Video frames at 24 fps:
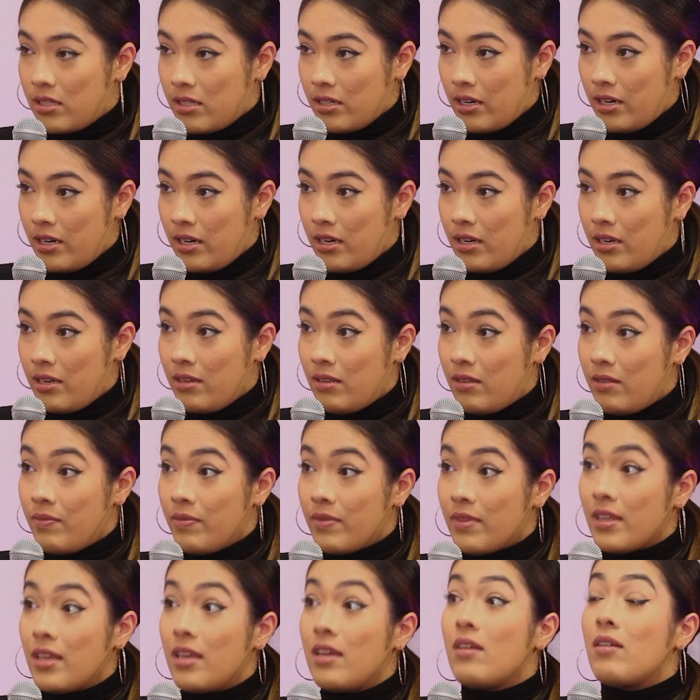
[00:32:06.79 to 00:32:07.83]
That's so
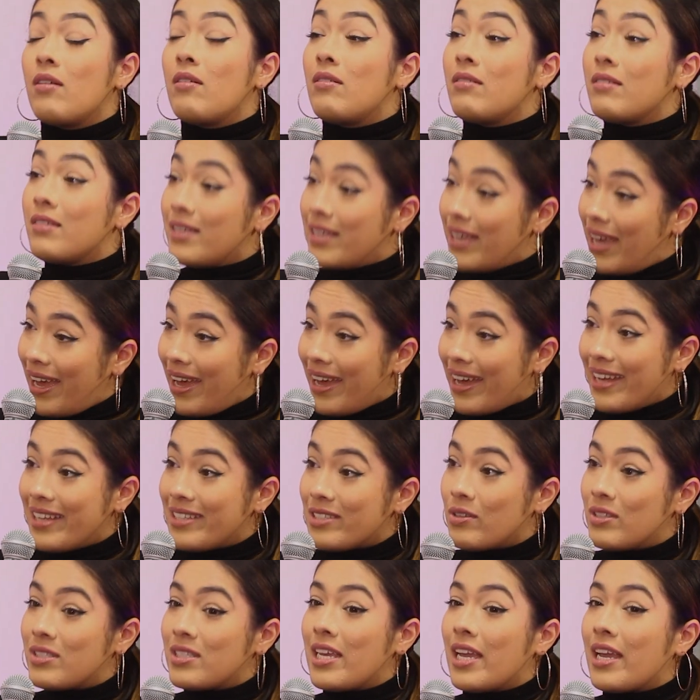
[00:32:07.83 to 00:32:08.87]
good. Yeah. So
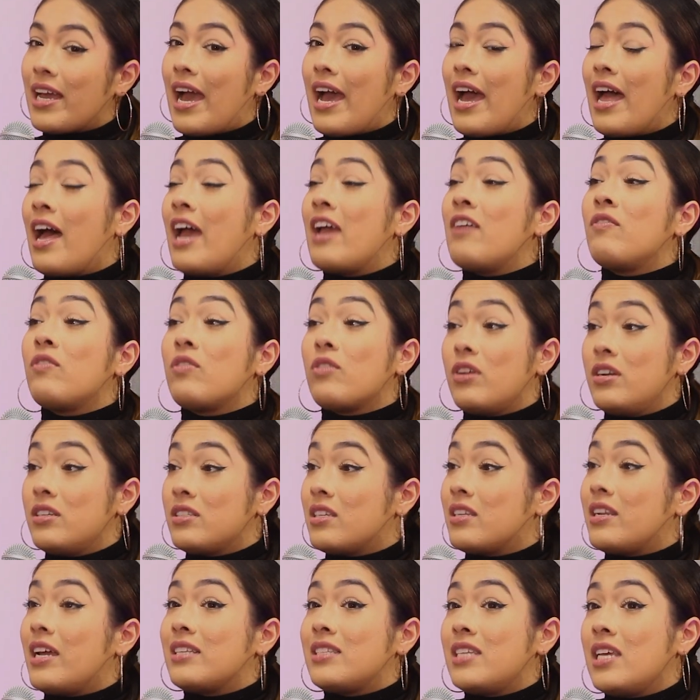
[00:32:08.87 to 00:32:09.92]
it's like, I've learned to
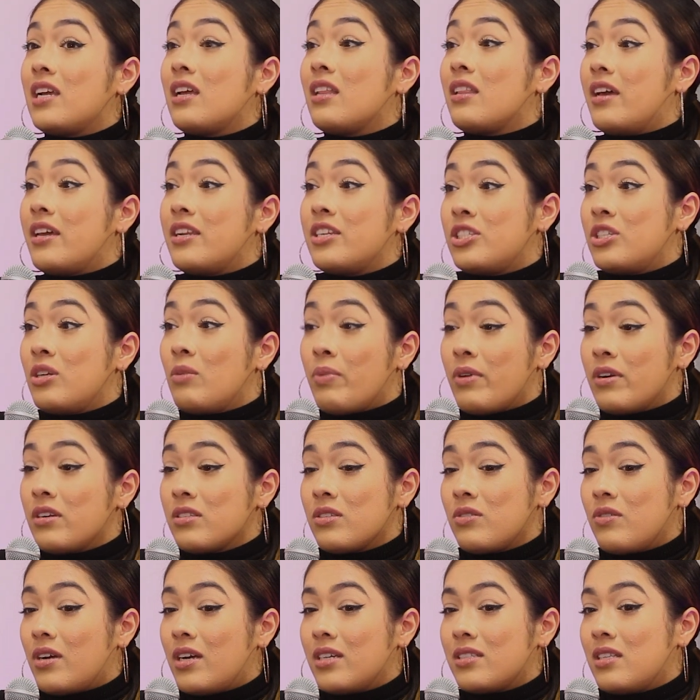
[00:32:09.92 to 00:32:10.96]
not take a lot of shit personal,
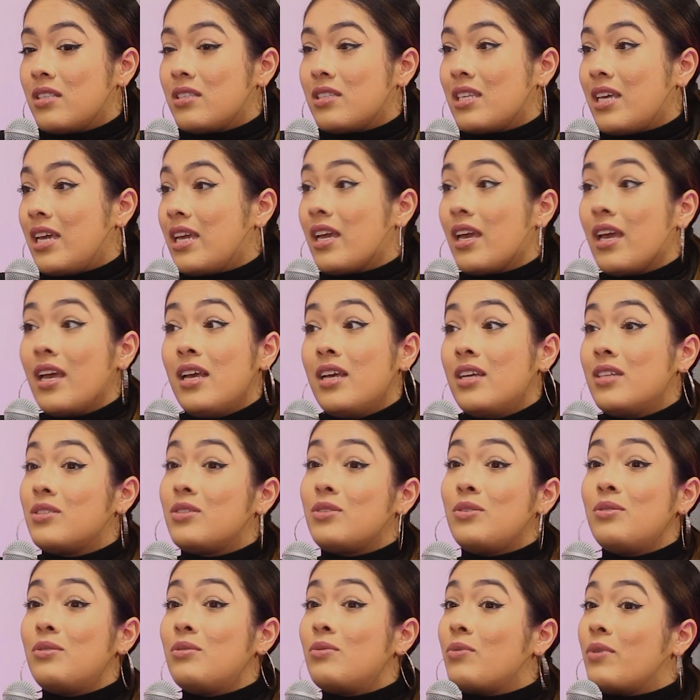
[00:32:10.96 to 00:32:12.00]
because it's like,
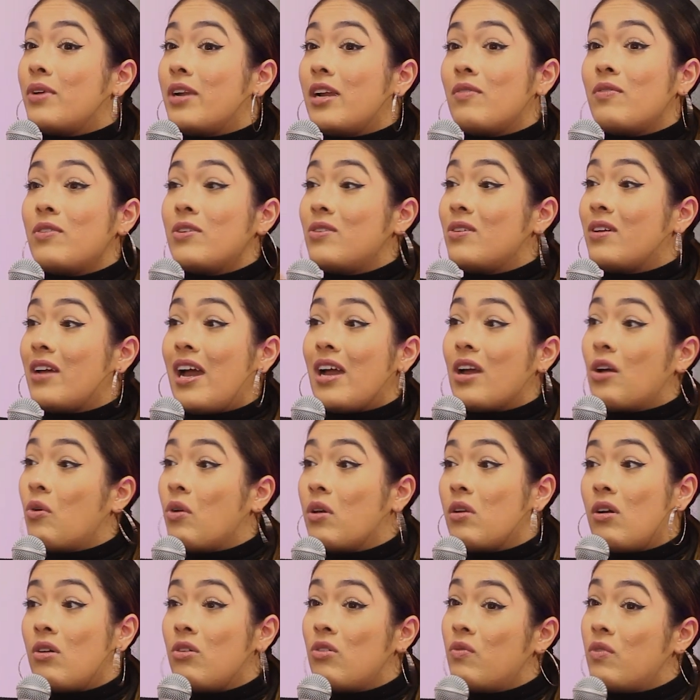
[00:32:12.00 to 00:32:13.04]
dude, whatever you got going
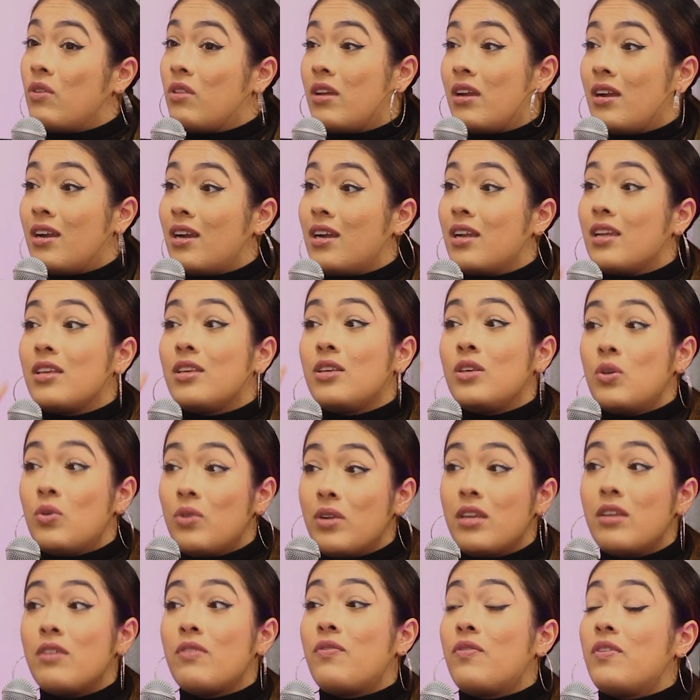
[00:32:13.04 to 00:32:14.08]
on over there, you need
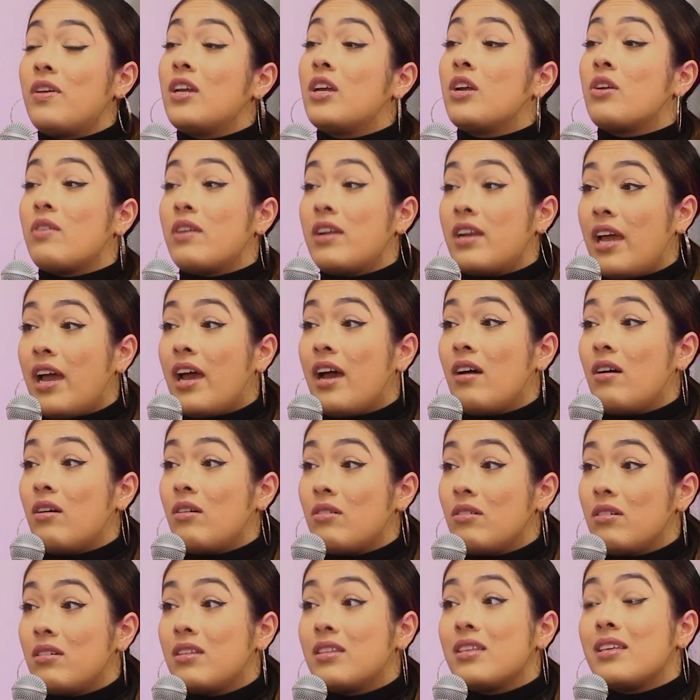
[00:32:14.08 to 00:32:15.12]
that's to figure it
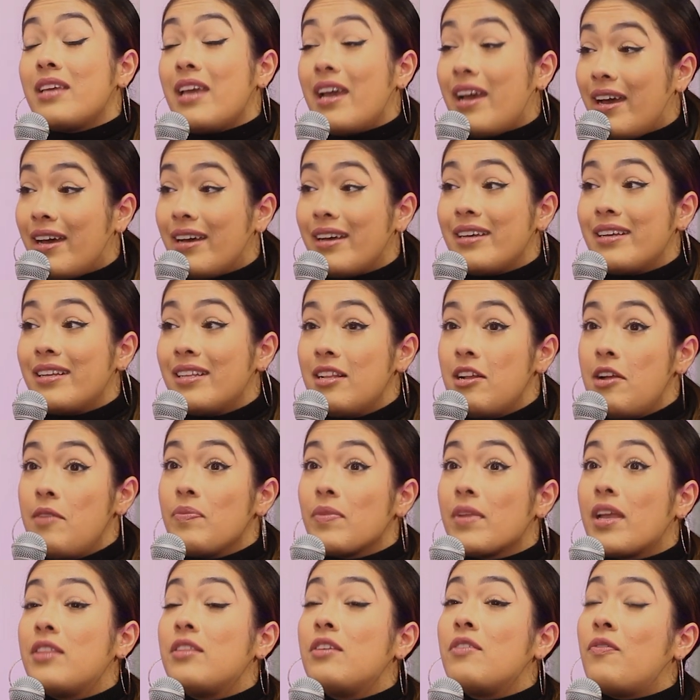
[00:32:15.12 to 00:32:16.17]
problem. out. Yeah.
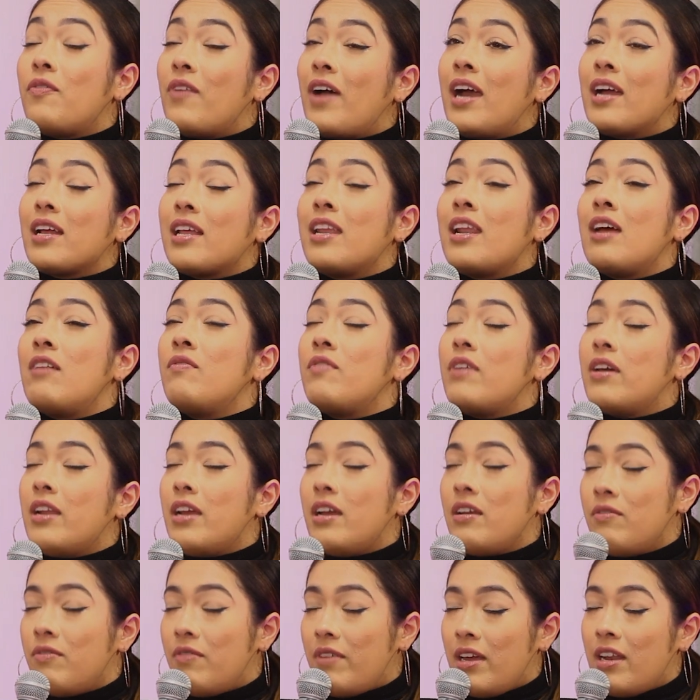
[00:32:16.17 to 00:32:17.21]
And the fact, and I've and
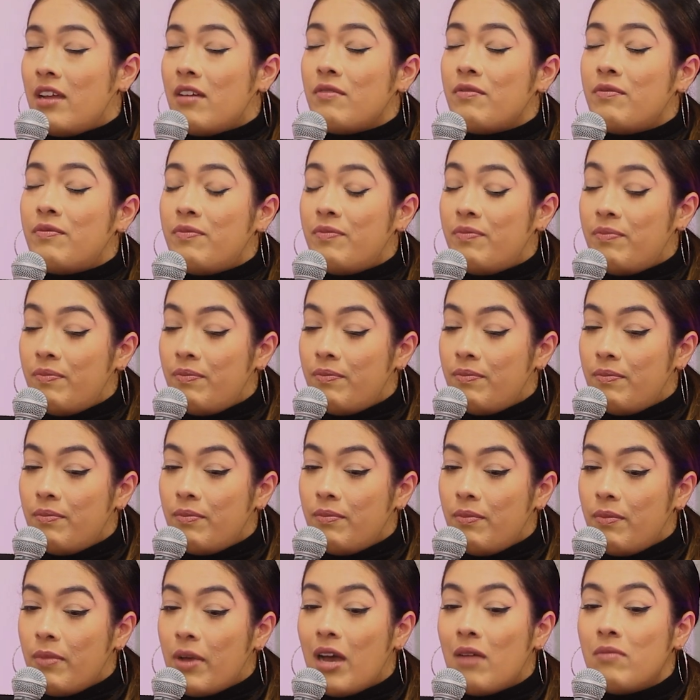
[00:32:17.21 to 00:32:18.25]
I've and I've
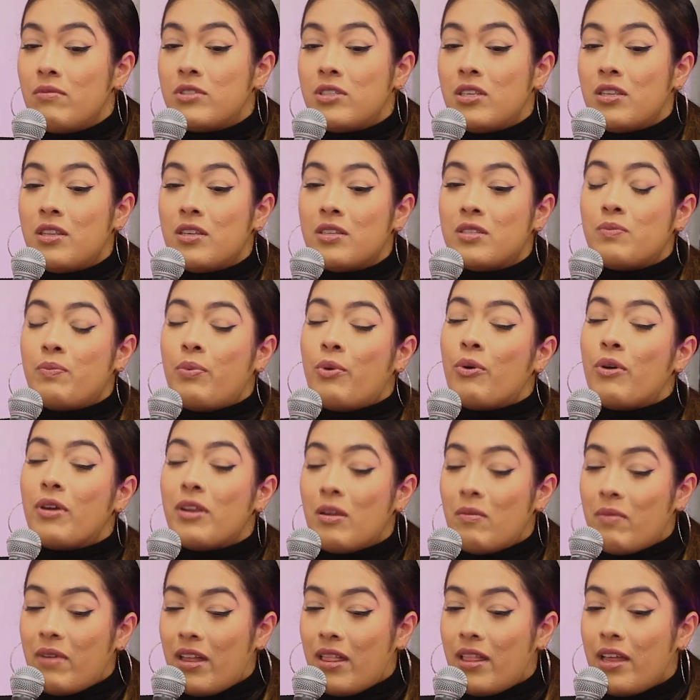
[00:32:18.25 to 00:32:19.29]
come to this point in
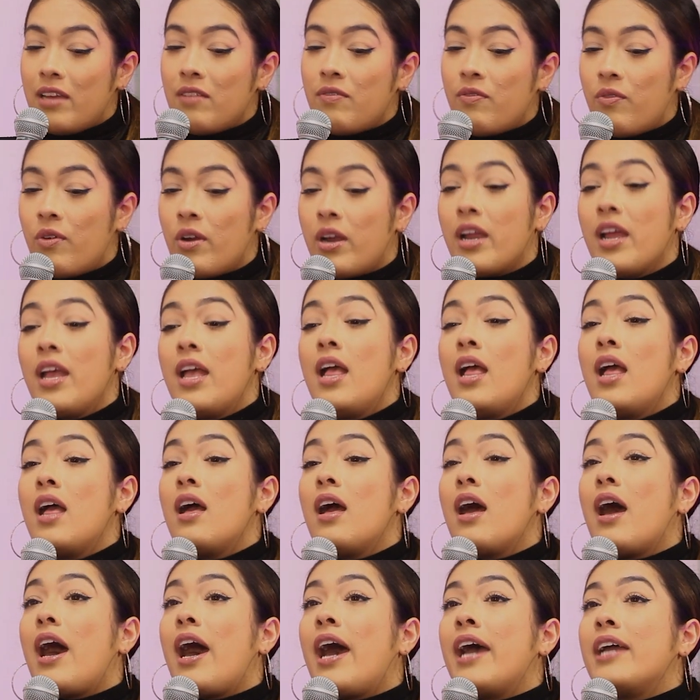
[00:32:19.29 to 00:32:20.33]
my life where
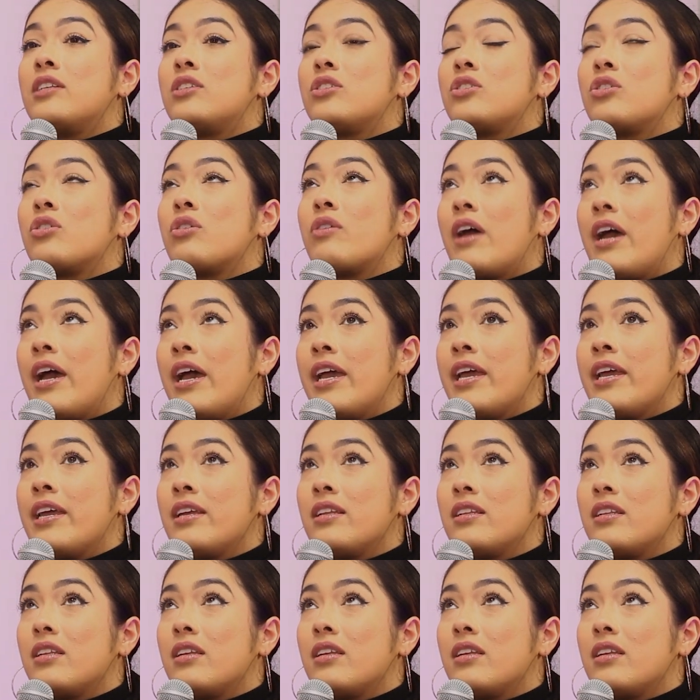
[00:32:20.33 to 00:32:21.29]
I try